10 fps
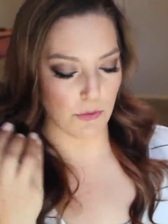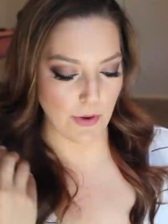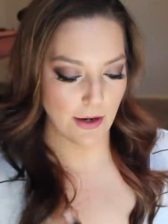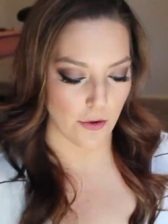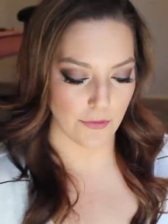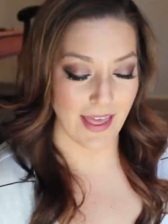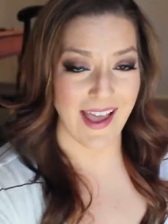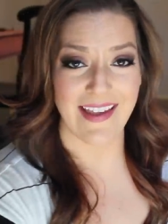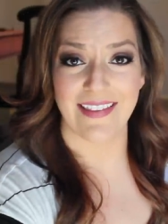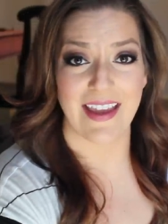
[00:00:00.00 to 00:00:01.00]
right over
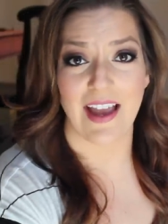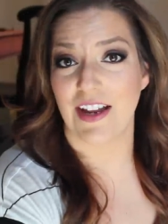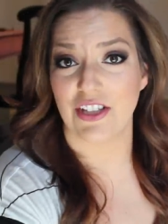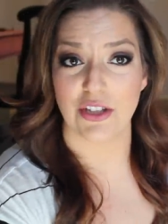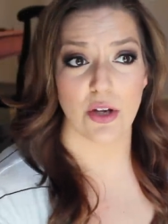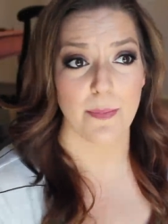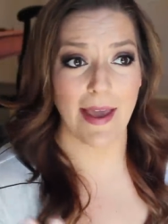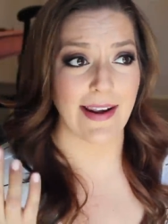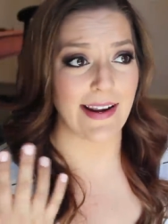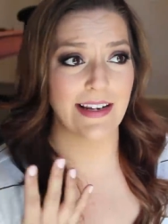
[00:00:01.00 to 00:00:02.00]
that and like I just go to
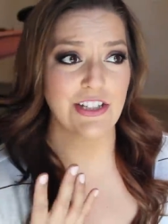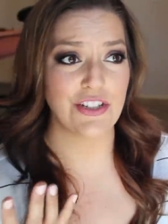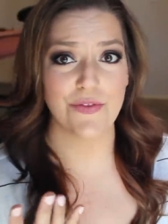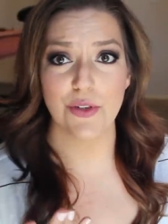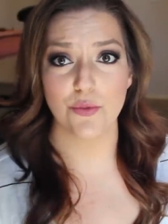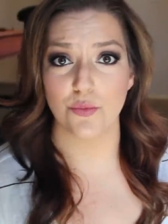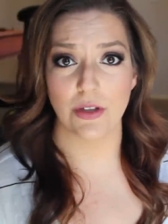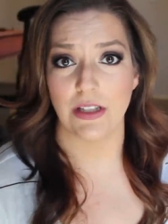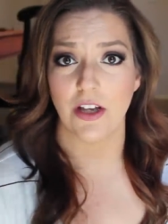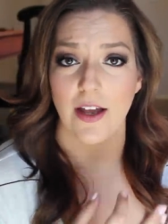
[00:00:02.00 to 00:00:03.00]
bed and it just feels
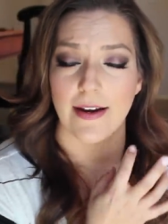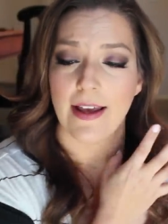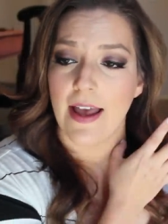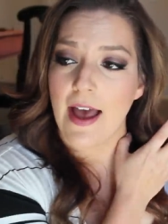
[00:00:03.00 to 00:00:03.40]
really good.